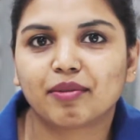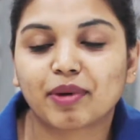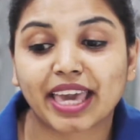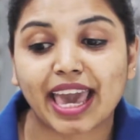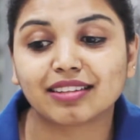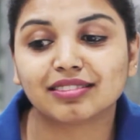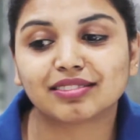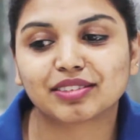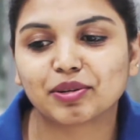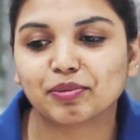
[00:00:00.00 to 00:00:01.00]

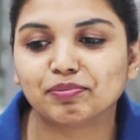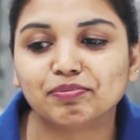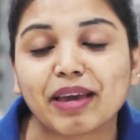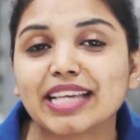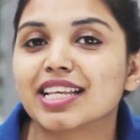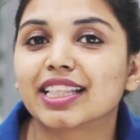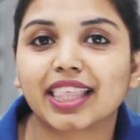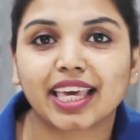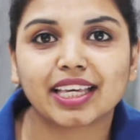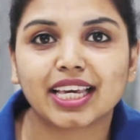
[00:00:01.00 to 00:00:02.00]
Again, the basic
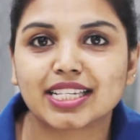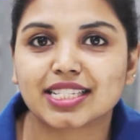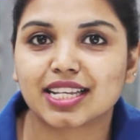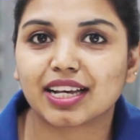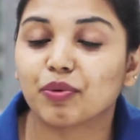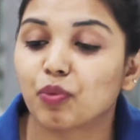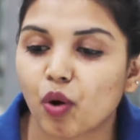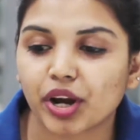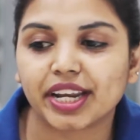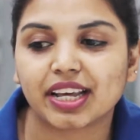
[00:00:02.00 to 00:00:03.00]
thing is
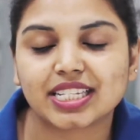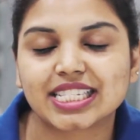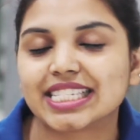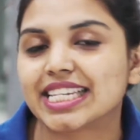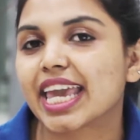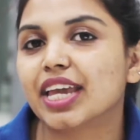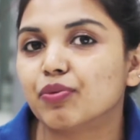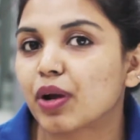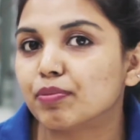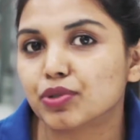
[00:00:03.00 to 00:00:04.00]
avoid staying
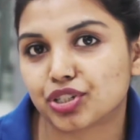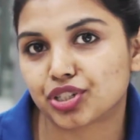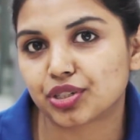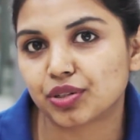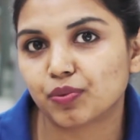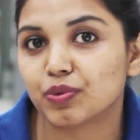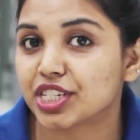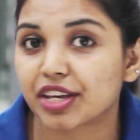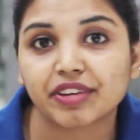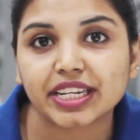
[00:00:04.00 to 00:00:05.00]
in one position,
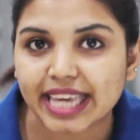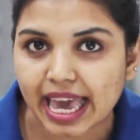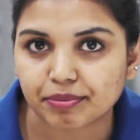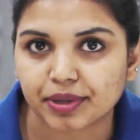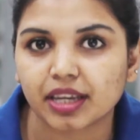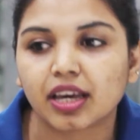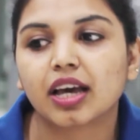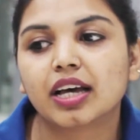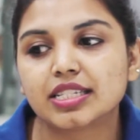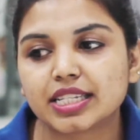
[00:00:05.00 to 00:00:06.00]
whichever it can be.
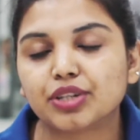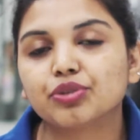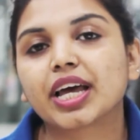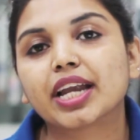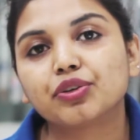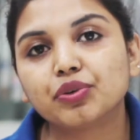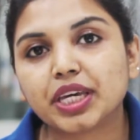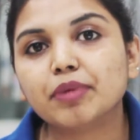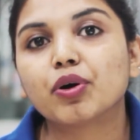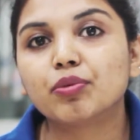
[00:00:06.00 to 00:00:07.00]
See to that you
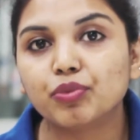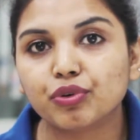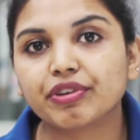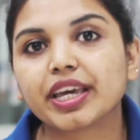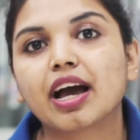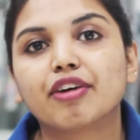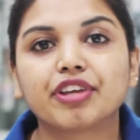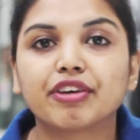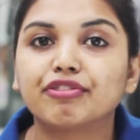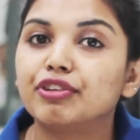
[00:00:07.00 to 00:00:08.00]
keep on moving
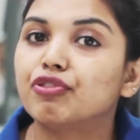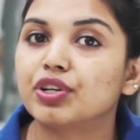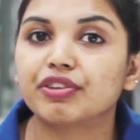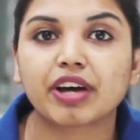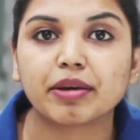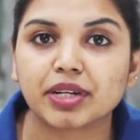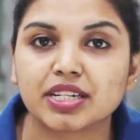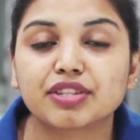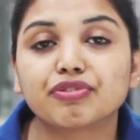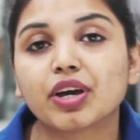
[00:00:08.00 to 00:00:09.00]
after every 45
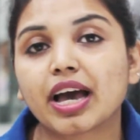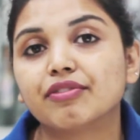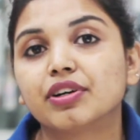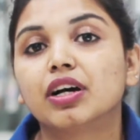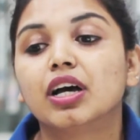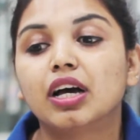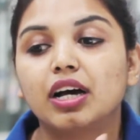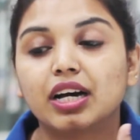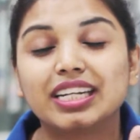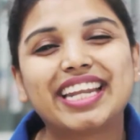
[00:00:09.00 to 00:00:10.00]
minutes. If you have
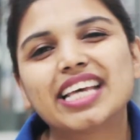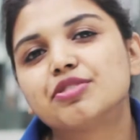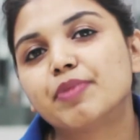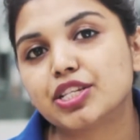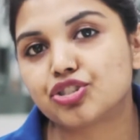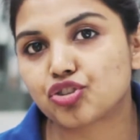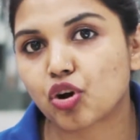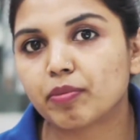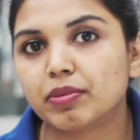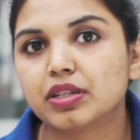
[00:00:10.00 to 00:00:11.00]
a desk-based
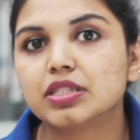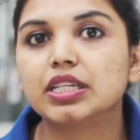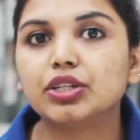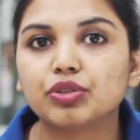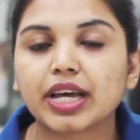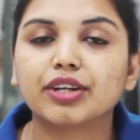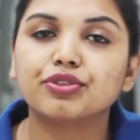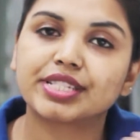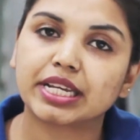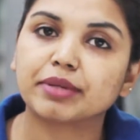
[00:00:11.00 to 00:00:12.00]
job, see to that
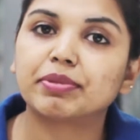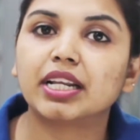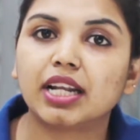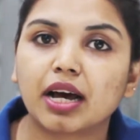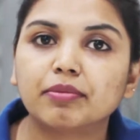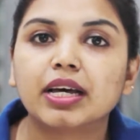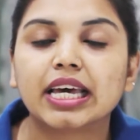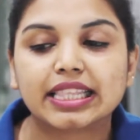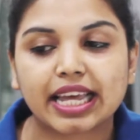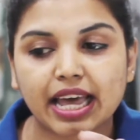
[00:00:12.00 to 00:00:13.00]
you set up an alarm
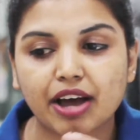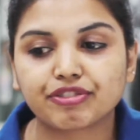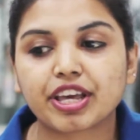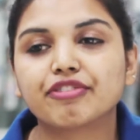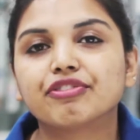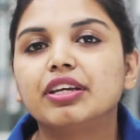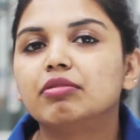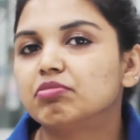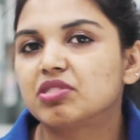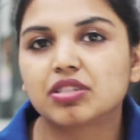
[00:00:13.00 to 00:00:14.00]
that after
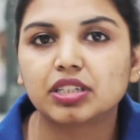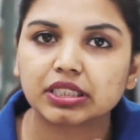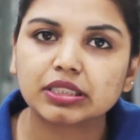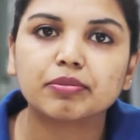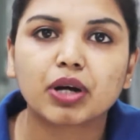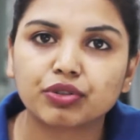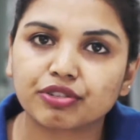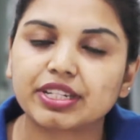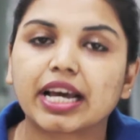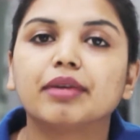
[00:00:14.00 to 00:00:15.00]
every certain amount
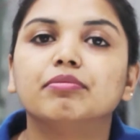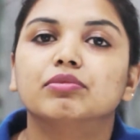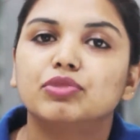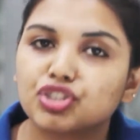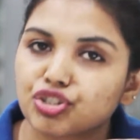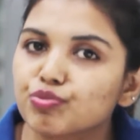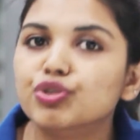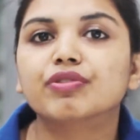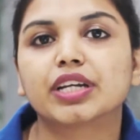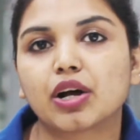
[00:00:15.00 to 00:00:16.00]
of time, just
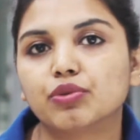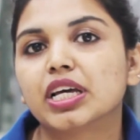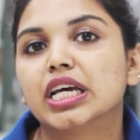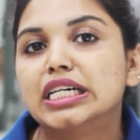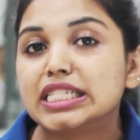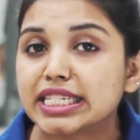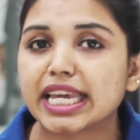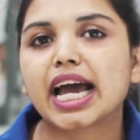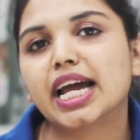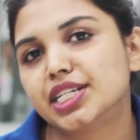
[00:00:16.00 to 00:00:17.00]
move around,
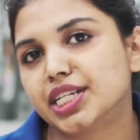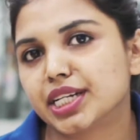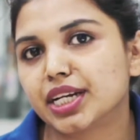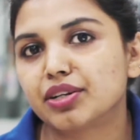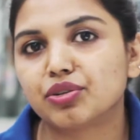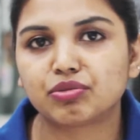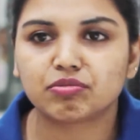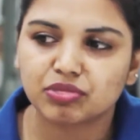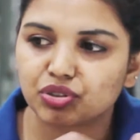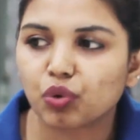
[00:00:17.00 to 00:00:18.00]
stay hydrated,
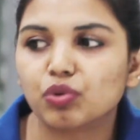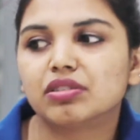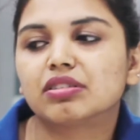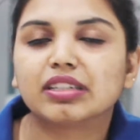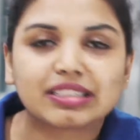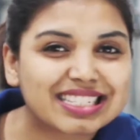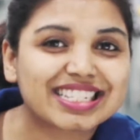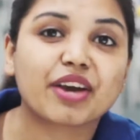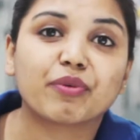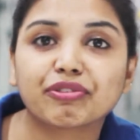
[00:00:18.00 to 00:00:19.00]
don't
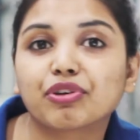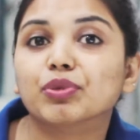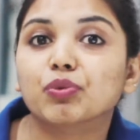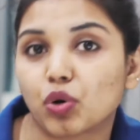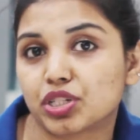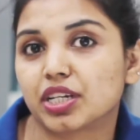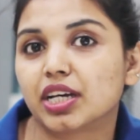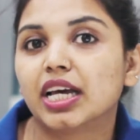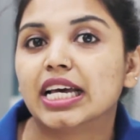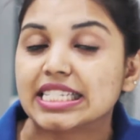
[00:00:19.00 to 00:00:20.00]
stay away from the
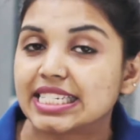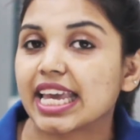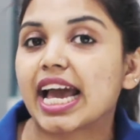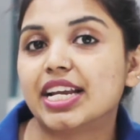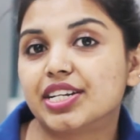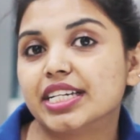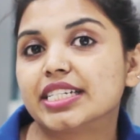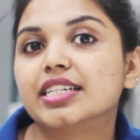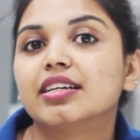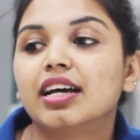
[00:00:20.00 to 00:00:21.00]
water, stay
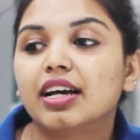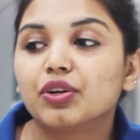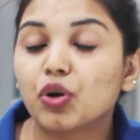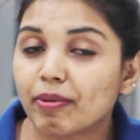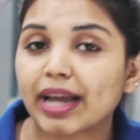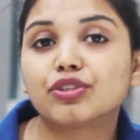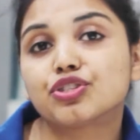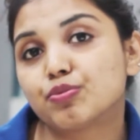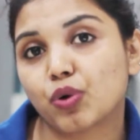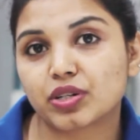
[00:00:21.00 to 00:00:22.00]
hydrated, go back to
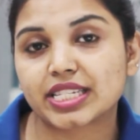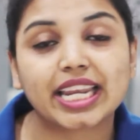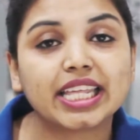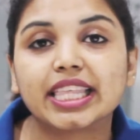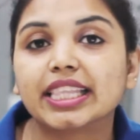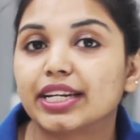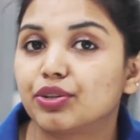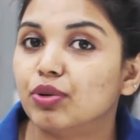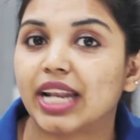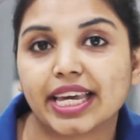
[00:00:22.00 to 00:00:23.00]
sports, anything that
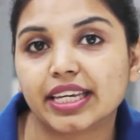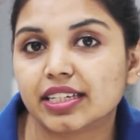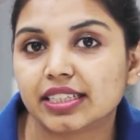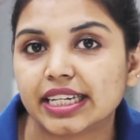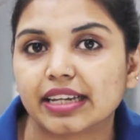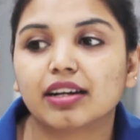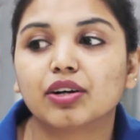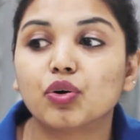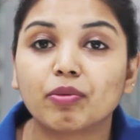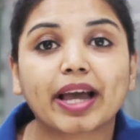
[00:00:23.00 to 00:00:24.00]
you like,
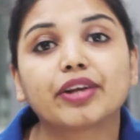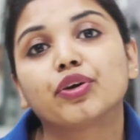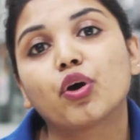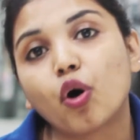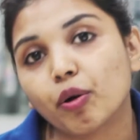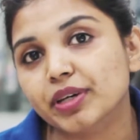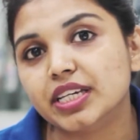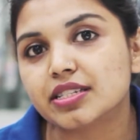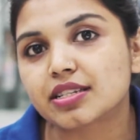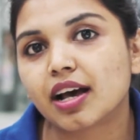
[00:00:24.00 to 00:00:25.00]
go back to your
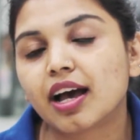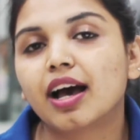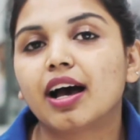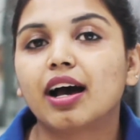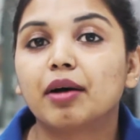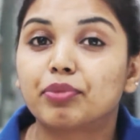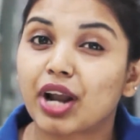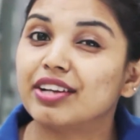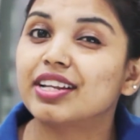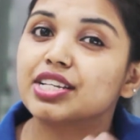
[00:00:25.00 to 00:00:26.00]
hobbies,
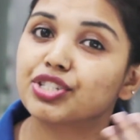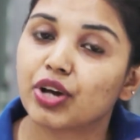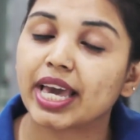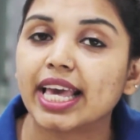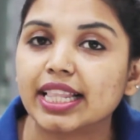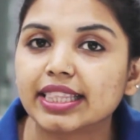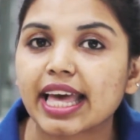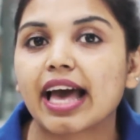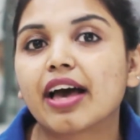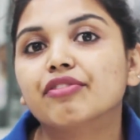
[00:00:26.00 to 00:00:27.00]
prioritize your health,
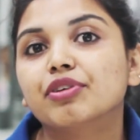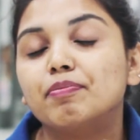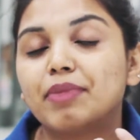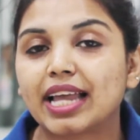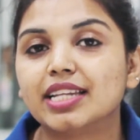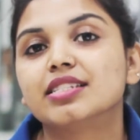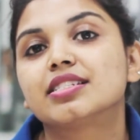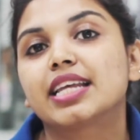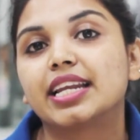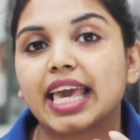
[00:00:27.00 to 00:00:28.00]
have a
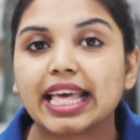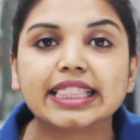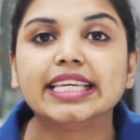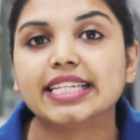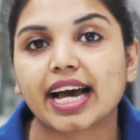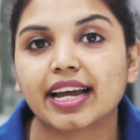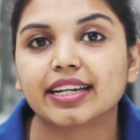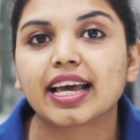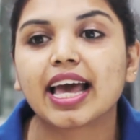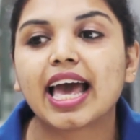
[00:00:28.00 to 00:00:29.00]
balanced and healthy
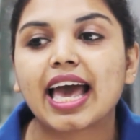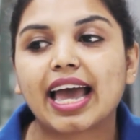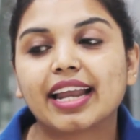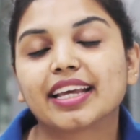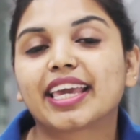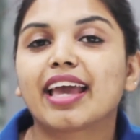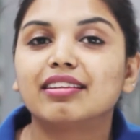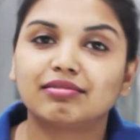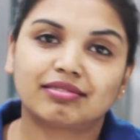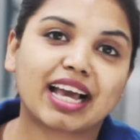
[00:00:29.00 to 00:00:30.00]
diet. And
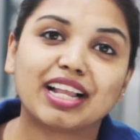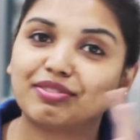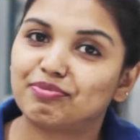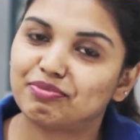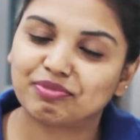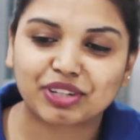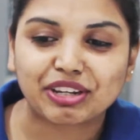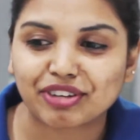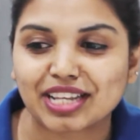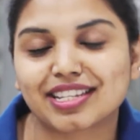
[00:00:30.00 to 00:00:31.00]
again, I'll
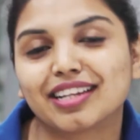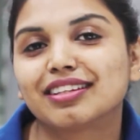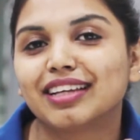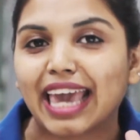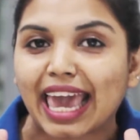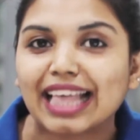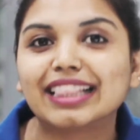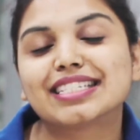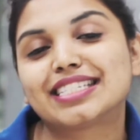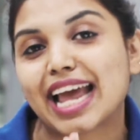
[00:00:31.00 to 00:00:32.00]
rephrase it,
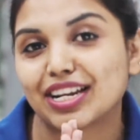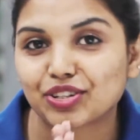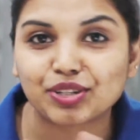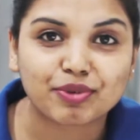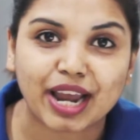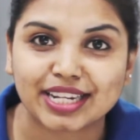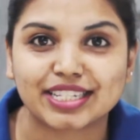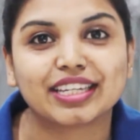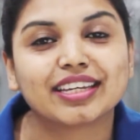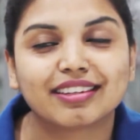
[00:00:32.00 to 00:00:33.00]
health stands on the
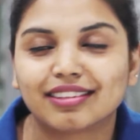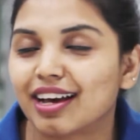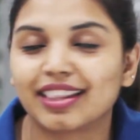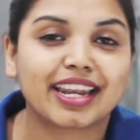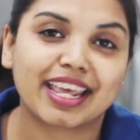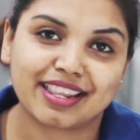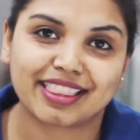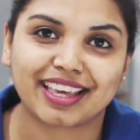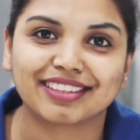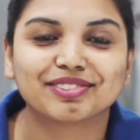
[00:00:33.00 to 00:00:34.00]
priority rather than
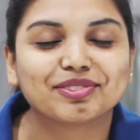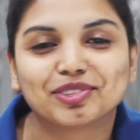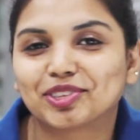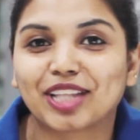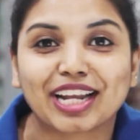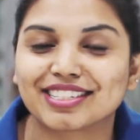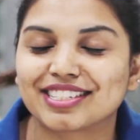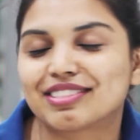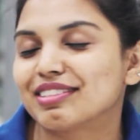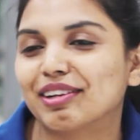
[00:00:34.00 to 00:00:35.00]
anything. So
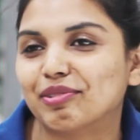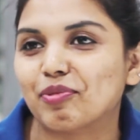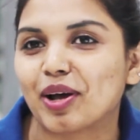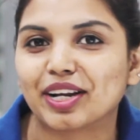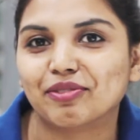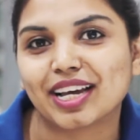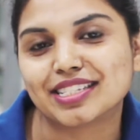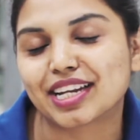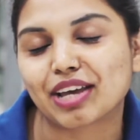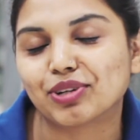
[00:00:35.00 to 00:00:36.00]
that's one
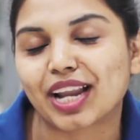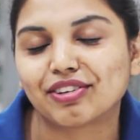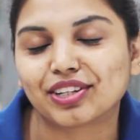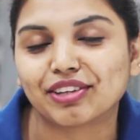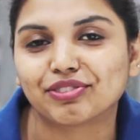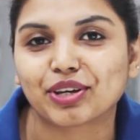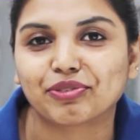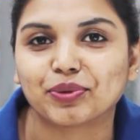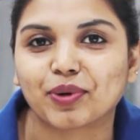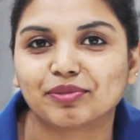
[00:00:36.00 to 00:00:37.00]
advice that I would like to give to
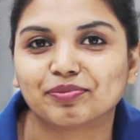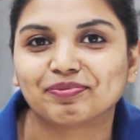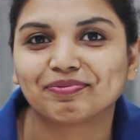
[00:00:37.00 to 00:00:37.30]
everyone.